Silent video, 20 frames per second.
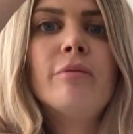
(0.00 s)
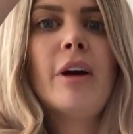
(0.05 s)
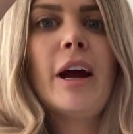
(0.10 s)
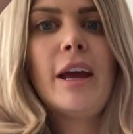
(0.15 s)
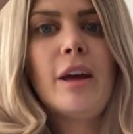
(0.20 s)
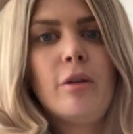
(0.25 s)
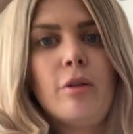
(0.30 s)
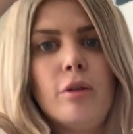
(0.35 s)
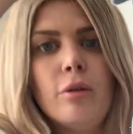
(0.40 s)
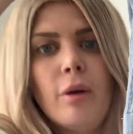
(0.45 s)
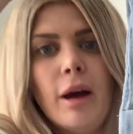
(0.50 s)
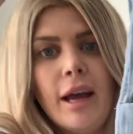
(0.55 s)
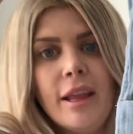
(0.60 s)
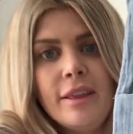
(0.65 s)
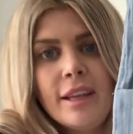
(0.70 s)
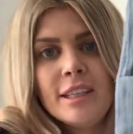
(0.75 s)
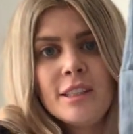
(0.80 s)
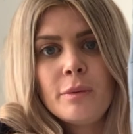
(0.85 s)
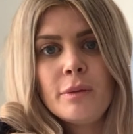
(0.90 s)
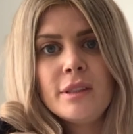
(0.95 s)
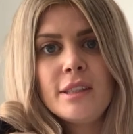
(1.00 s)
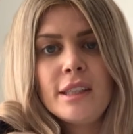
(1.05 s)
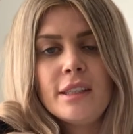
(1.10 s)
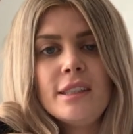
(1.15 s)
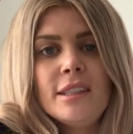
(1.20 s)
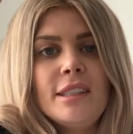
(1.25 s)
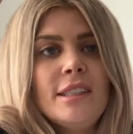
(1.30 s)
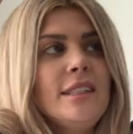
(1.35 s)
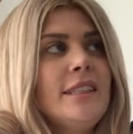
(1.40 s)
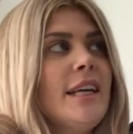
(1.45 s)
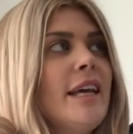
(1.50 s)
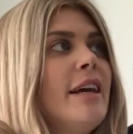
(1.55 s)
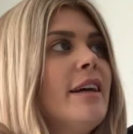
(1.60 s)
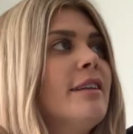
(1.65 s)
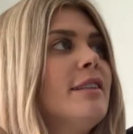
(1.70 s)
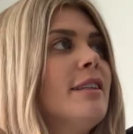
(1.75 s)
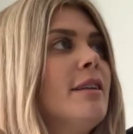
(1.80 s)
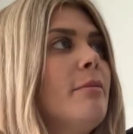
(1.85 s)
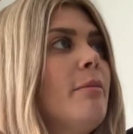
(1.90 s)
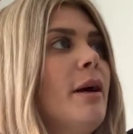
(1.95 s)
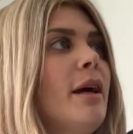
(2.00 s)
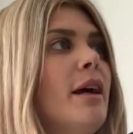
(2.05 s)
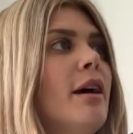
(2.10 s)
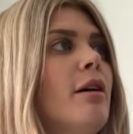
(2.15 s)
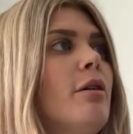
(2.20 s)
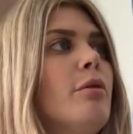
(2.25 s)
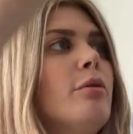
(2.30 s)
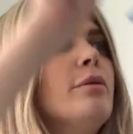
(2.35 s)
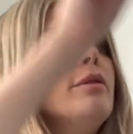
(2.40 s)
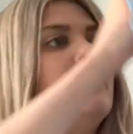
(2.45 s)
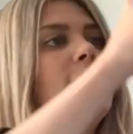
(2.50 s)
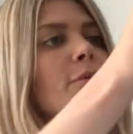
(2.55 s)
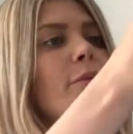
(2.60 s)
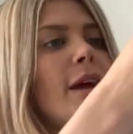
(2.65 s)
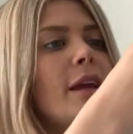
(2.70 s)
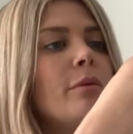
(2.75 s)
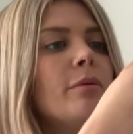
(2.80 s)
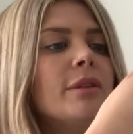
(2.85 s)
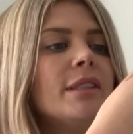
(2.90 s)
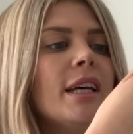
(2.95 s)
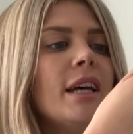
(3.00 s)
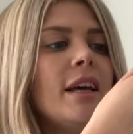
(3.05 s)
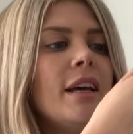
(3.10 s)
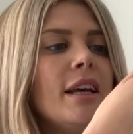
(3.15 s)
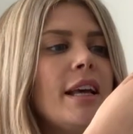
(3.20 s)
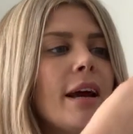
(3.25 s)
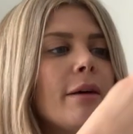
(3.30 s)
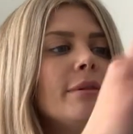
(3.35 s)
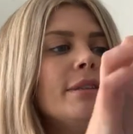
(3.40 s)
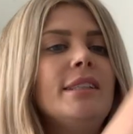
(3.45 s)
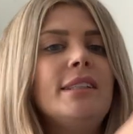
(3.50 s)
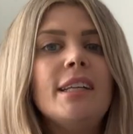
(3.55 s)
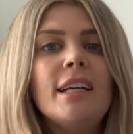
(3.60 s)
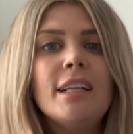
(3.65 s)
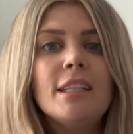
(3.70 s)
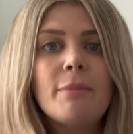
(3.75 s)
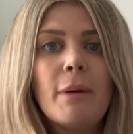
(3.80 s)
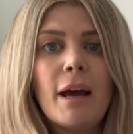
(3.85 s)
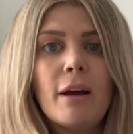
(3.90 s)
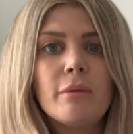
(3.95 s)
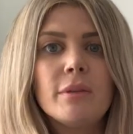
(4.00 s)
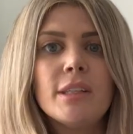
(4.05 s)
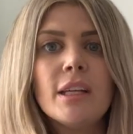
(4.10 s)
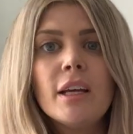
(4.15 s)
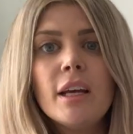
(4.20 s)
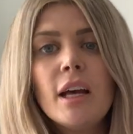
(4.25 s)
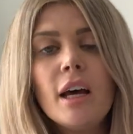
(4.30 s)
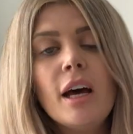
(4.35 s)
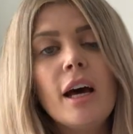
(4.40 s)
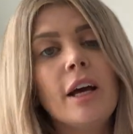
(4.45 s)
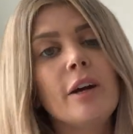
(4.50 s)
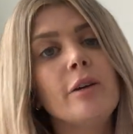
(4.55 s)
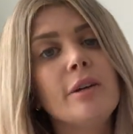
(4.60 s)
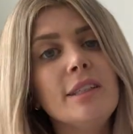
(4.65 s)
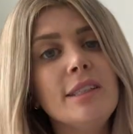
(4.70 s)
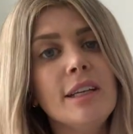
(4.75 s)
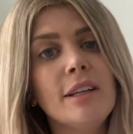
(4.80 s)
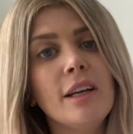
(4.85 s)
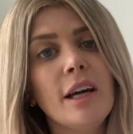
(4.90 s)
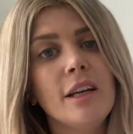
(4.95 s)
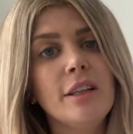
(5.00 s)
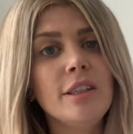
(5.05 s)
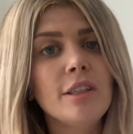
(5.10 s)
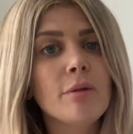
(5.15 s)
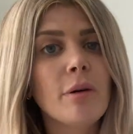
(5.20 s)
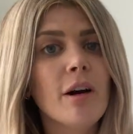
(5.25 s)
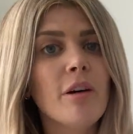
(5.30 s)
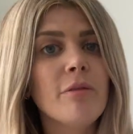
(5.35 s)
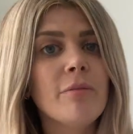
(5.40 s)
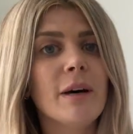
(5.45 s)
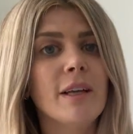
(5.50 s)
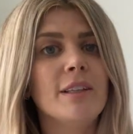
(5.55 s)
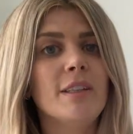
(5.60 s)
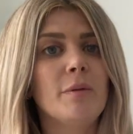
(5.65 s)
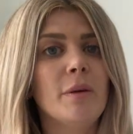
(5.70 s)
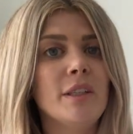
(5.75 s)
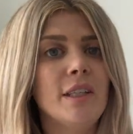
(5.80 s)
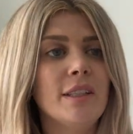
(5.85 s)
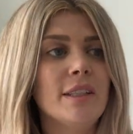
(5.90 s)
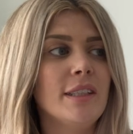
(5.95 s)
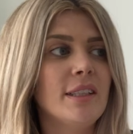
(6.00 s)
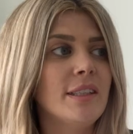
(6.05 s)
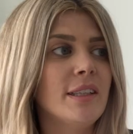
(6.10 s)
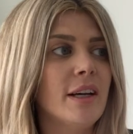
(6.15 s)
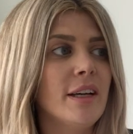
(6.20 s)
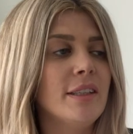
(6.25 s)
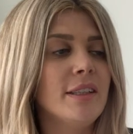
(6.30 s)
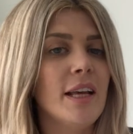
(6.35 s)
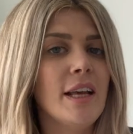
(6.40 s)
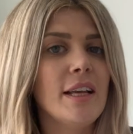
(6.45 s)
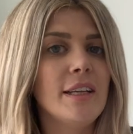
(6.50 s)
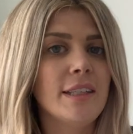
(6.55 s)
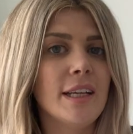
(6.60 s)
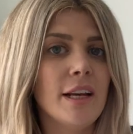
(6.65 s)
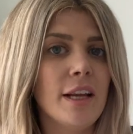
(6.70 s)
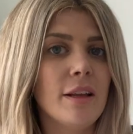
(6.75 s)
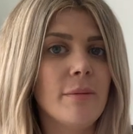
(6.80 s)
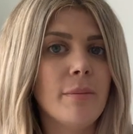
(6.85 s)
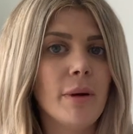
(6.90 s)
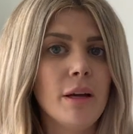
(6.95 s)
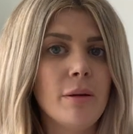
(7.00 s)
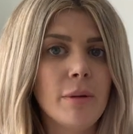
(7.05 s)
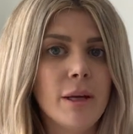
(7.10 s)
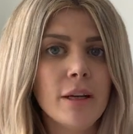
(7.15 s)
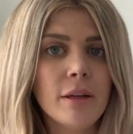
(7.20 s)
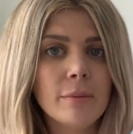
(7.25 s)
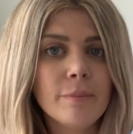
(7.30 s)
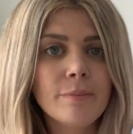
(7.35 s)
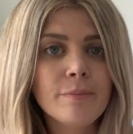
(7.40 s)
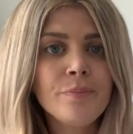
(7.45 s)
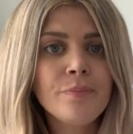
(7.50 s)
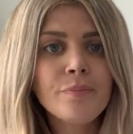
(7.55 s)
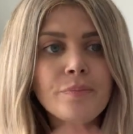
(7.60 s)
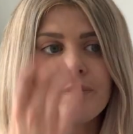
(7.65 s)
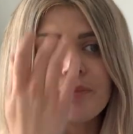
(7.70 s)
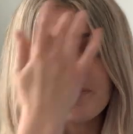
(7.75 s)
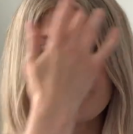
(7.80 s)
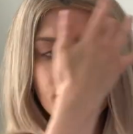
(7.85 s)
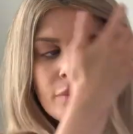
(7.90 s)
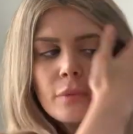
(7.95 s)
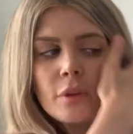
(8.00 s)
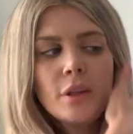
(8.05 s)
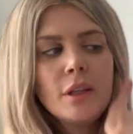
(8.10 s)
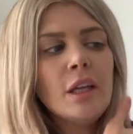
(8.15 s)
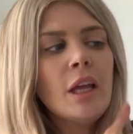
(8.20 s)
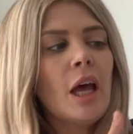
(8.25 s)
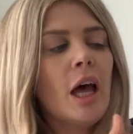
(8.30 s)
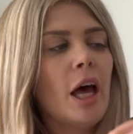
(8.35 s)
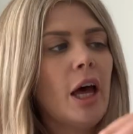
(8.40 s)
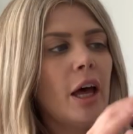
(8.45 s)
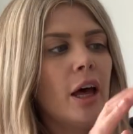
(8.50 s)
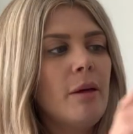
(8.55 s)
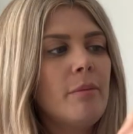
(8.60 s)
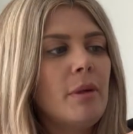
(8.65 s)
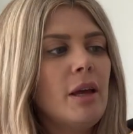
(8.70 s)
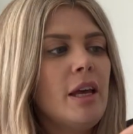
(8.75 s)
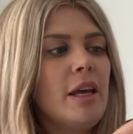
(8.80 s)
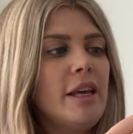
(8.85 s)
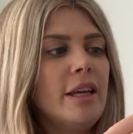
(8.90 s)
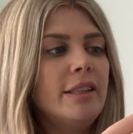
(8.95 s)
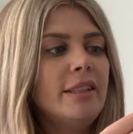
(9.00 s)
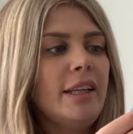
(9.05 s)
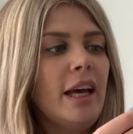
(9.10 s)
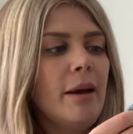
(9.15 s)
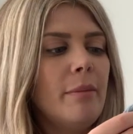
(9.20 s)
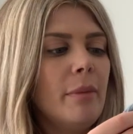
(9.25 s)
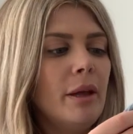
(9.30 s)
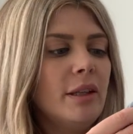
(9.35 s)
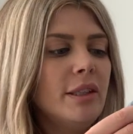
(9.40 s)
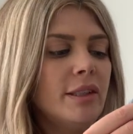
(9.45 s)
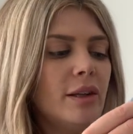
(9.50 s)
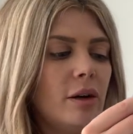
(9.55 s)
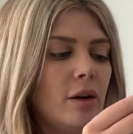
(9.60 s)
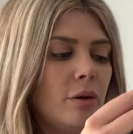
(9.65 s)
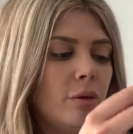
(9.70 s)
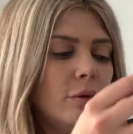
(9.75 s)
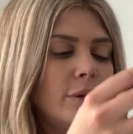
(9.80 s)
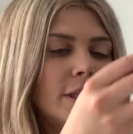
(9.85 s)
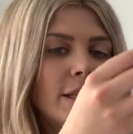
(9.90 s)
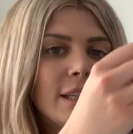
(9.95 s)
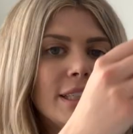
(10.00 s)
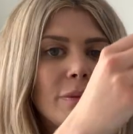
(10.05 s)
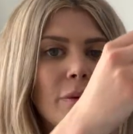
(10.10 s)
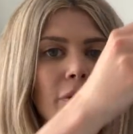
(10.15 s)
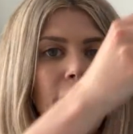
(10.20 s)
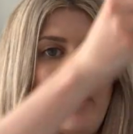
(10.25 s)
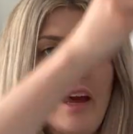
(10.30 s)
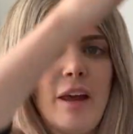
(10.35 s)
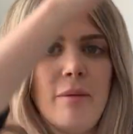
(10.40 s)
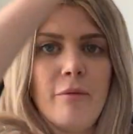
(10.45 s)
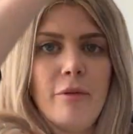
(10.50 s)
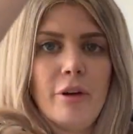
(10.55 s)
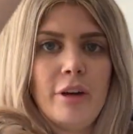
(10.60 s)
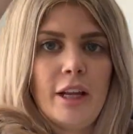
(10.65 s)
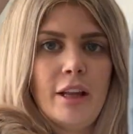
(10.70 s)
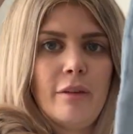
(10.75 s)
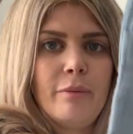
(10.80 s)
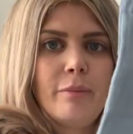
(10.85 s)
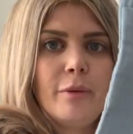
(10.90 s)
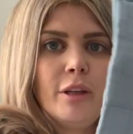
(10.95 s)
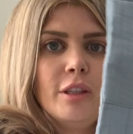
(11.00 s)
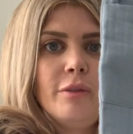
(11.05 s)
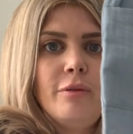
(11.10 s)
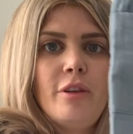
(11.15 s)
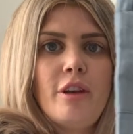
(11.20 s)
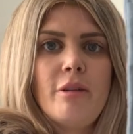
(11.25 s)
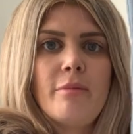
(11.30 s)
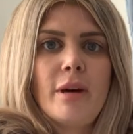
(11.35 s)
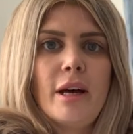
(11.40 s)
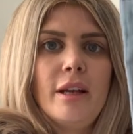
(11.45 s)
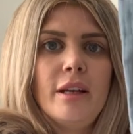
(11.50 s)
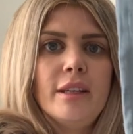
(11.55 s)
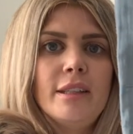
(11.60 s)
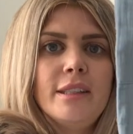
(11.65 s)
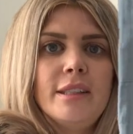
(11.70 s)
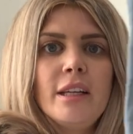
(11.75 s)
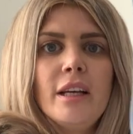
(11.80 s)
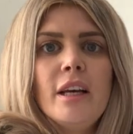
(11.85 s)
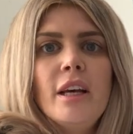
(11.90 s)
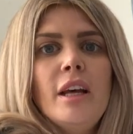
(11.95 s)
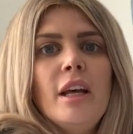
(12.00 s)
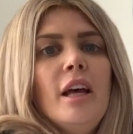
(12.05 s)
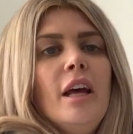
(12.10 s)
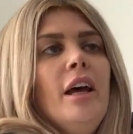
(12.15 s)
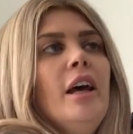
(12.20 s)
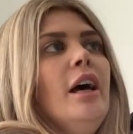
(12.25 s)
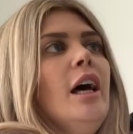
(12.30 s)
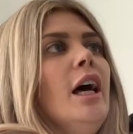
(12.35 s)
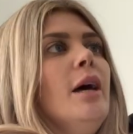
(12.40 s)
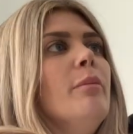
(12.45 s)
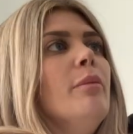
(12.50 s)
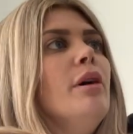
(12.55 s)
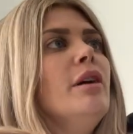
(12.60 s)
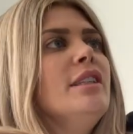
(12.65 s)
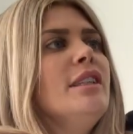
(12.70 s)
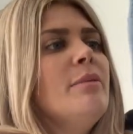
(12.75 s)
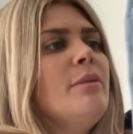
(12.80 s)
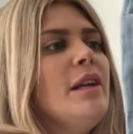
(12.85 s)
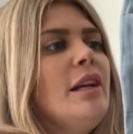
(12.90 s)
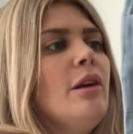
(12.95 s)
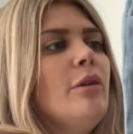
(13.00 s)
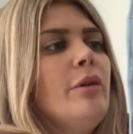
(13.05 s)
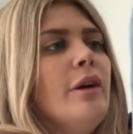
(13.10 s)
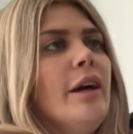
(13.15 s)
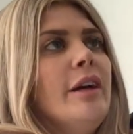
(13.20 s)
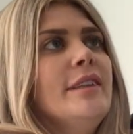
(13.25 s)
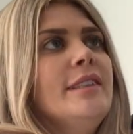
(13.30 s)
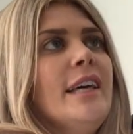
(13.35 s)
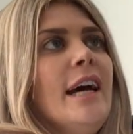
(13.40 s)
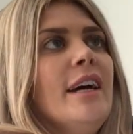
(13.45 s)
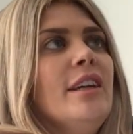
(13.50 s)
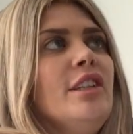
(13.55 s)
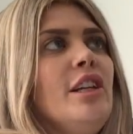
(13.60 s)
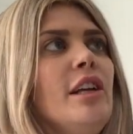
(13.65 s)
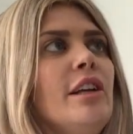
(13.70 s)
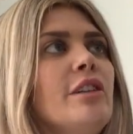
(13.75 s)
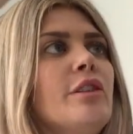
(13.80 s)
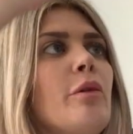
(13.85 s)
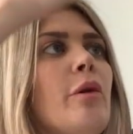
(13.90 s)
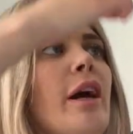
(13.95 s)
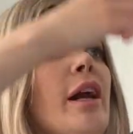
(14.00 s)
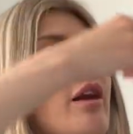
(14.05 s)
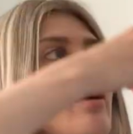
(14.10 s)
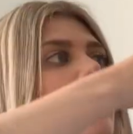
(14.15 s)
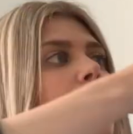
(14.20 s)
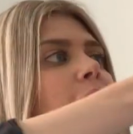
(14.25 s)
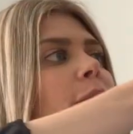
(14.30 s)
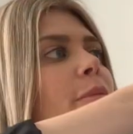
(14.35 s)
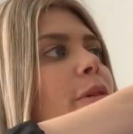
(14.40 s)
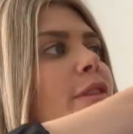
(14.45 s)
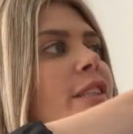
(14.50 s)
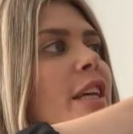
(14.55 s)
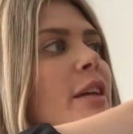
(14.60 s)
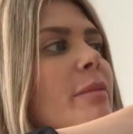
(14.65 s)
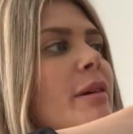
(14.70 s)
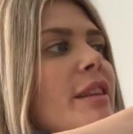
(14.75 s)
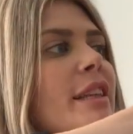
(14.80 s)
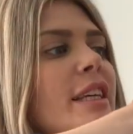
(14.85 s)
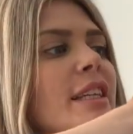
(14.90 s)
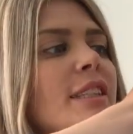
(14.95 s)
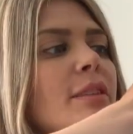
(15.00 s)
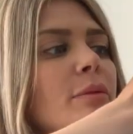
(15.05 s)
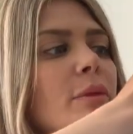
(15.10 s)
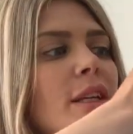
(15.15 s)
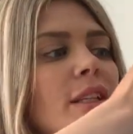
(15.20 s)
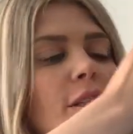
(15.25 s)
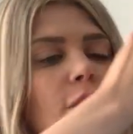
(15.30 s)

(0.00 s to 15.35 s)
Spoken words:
rail, and this was £6. Wait, was it? Yeah, it was £6. I got this in 9 to 12 months, which is the size that he's in at the moment. He is 10 months old, so this will fit him for another good few months. Possibly longer, because it actually looks quite long in the body. But this is a